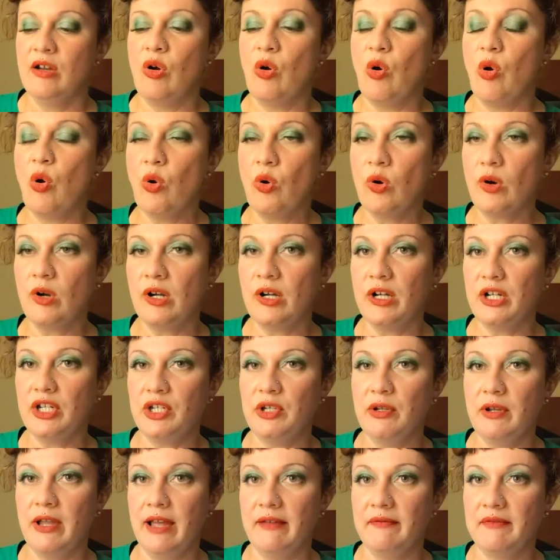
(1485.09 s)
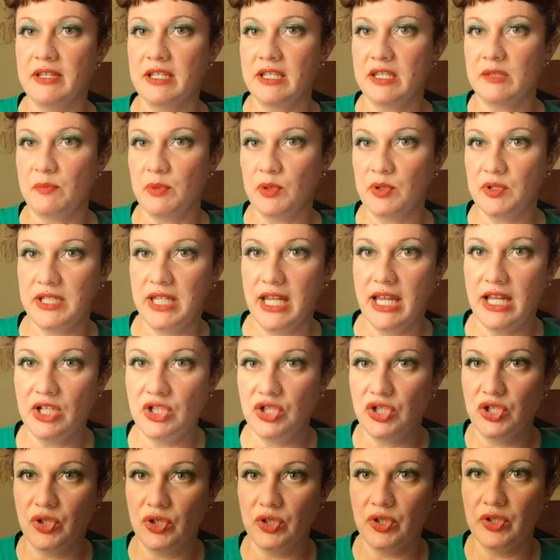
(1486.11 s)
Or you have this
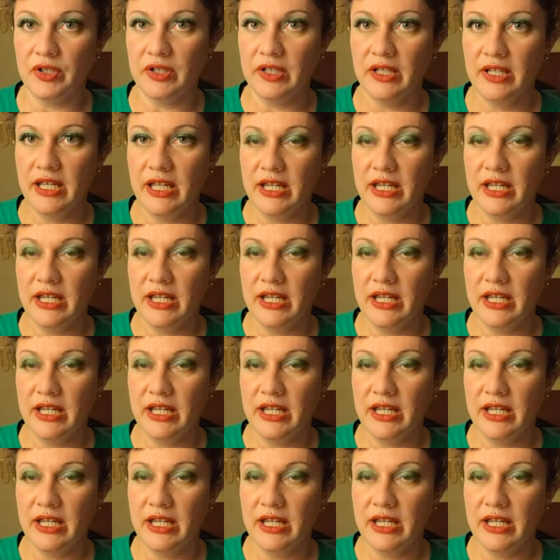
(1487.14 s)
potential